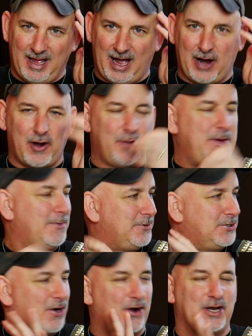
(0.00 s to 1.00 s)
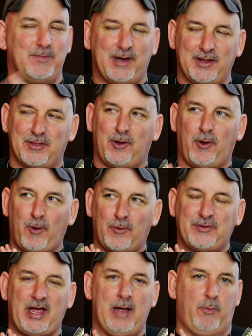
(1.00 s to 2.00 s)
I heard people talking about it the whole
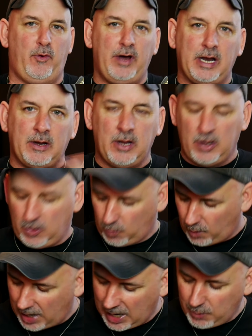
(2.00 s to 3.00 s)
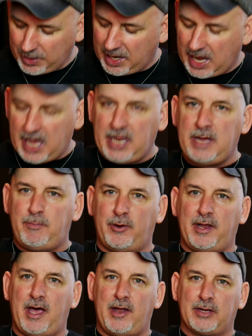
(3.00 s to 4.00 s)
time. Why would Eddie put
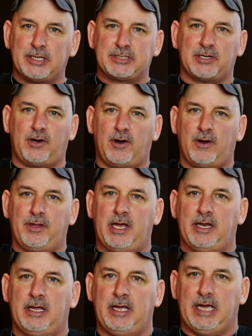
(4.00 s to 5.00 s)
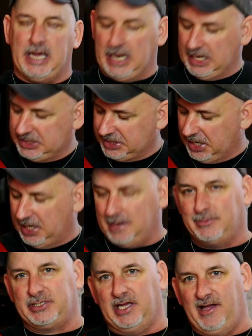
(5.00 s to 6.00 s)
out a guitar that he said
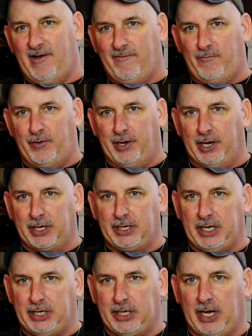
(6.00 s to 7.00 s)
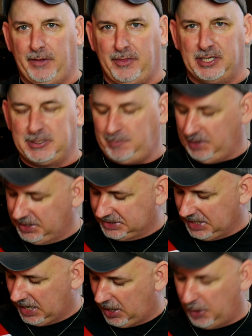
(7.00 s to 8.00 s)
himself when he cut this piece
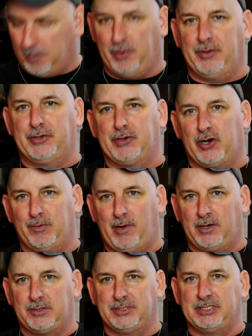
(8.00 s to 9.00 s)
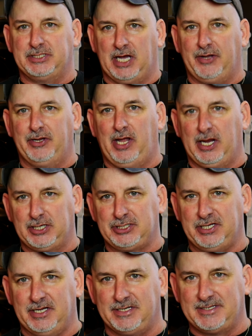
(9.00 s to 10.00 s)
out and put the turnbuckles, it sounded like
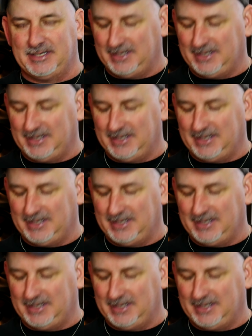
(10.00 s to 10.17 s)
shit?